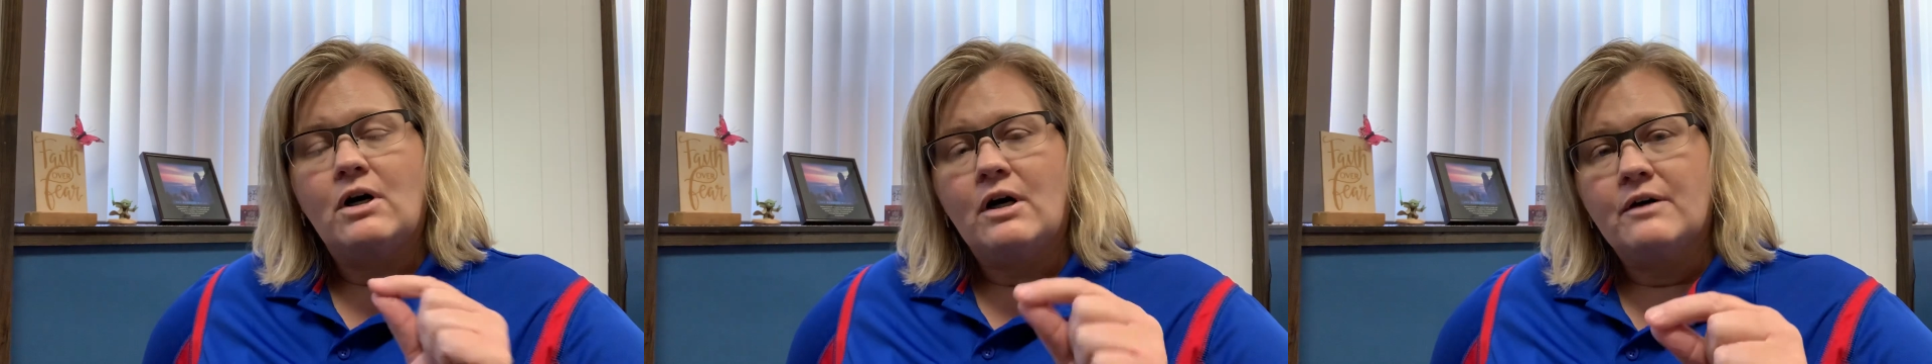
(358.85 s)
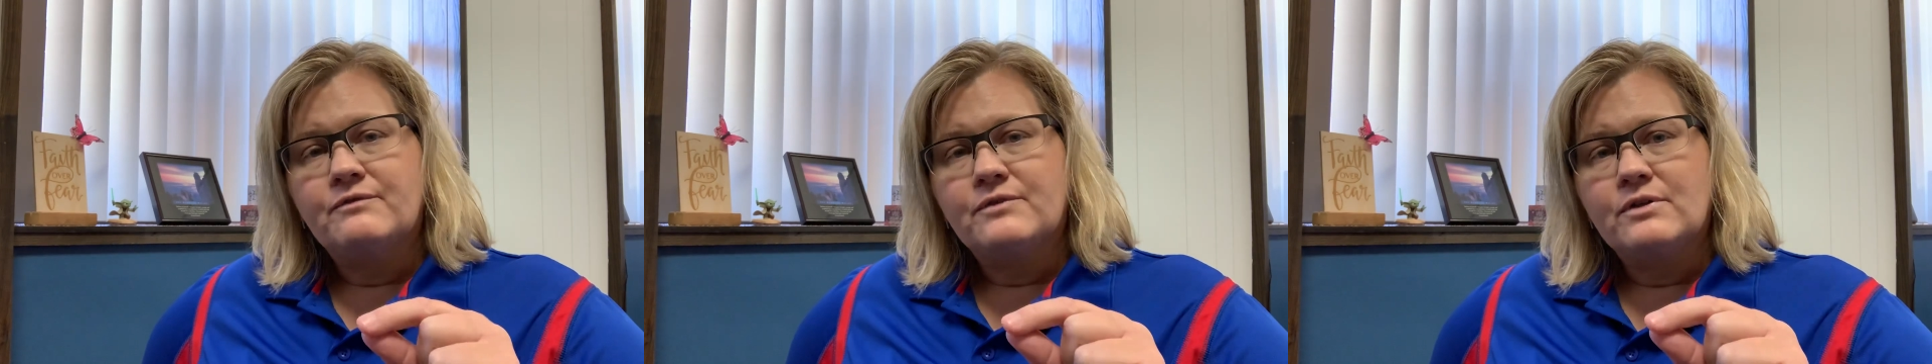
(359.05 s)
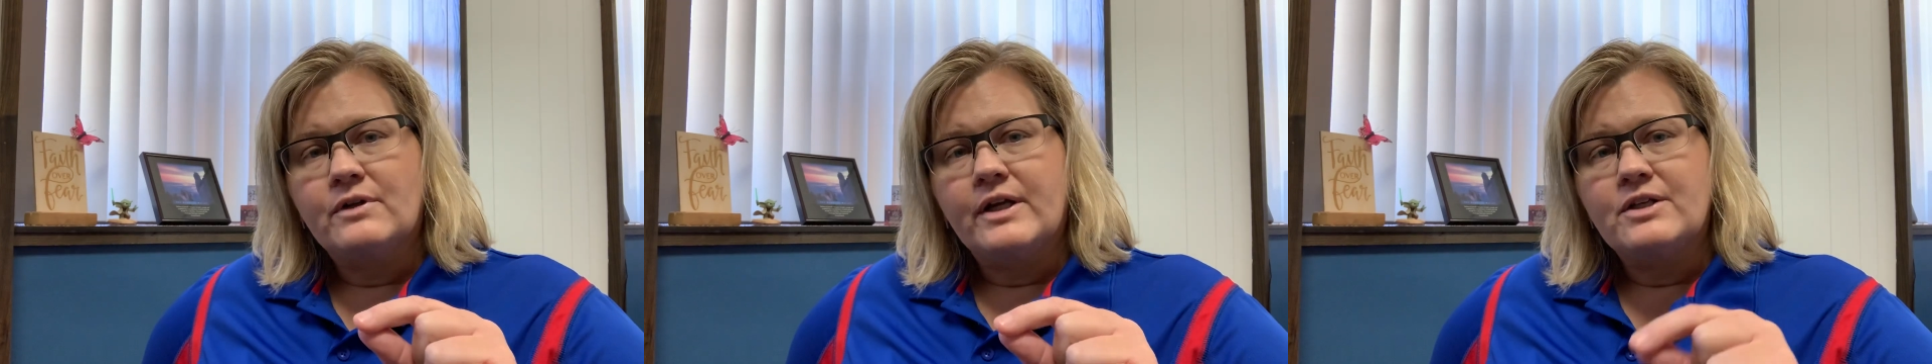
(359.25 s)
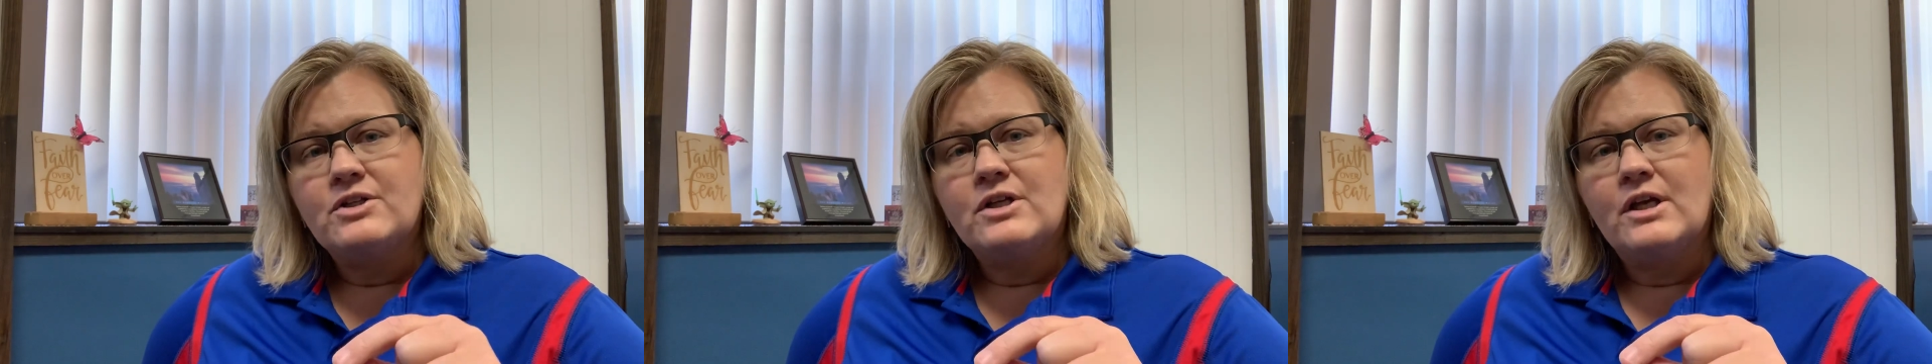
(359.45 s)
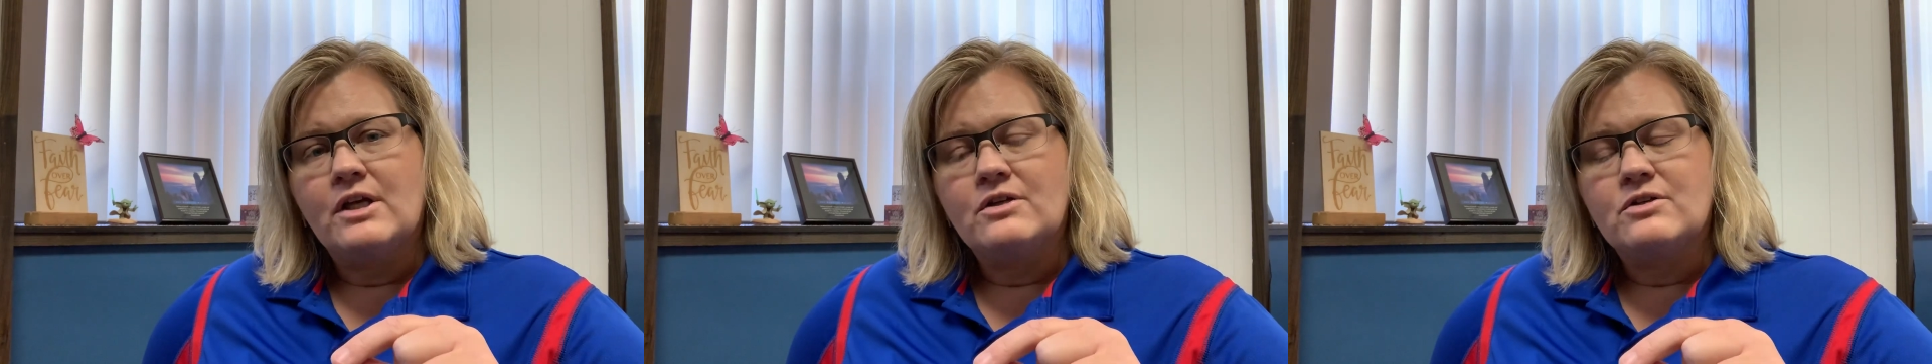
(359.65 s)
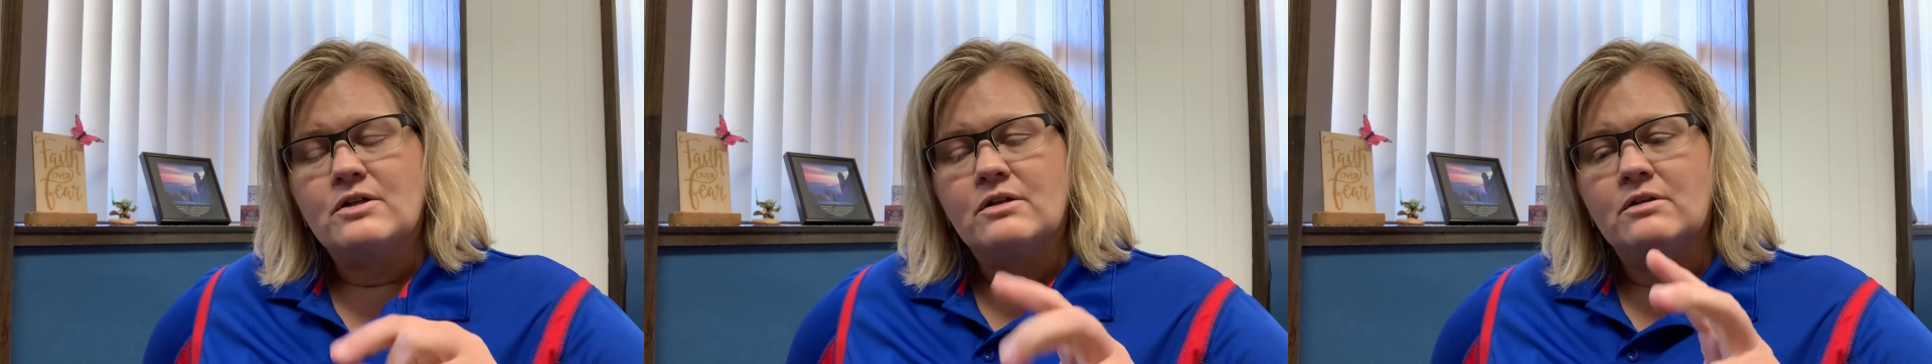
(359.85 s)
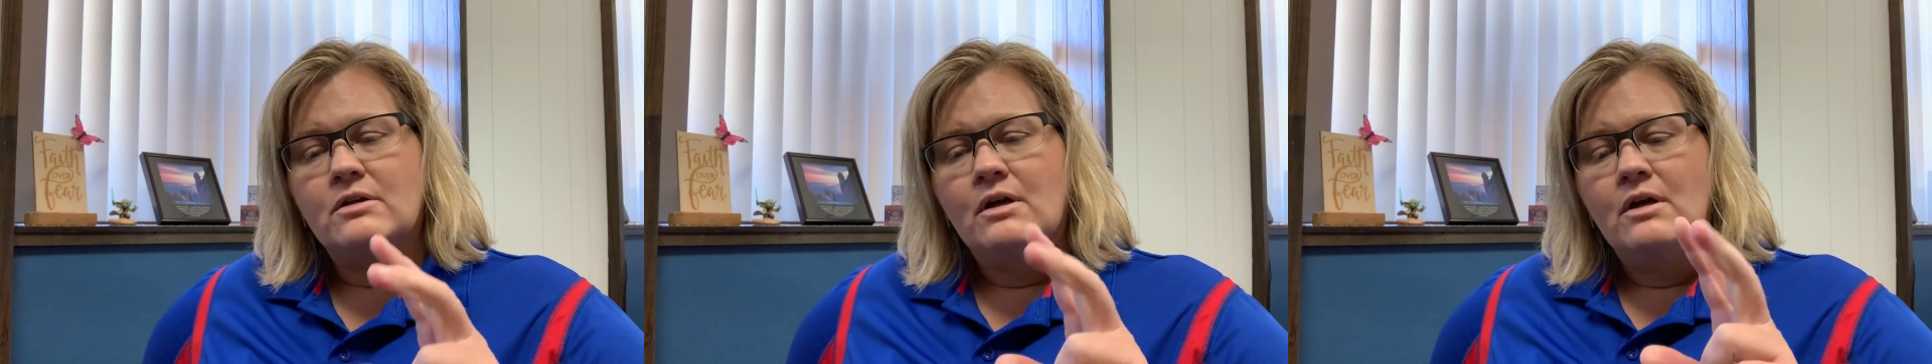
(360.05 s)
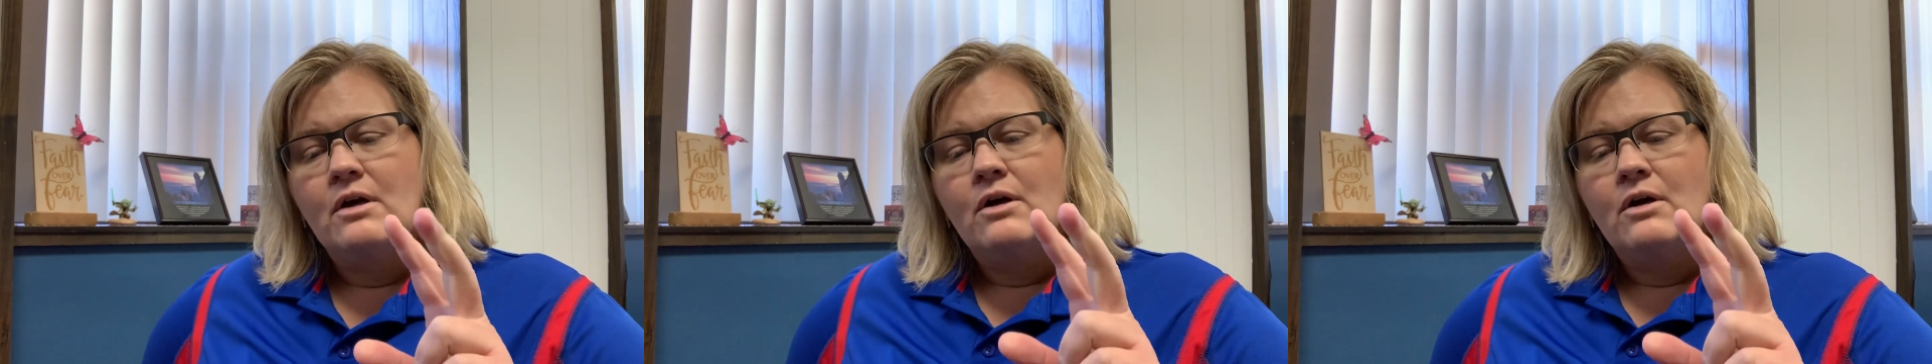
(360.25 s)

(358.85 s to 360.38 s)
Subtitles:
offer education,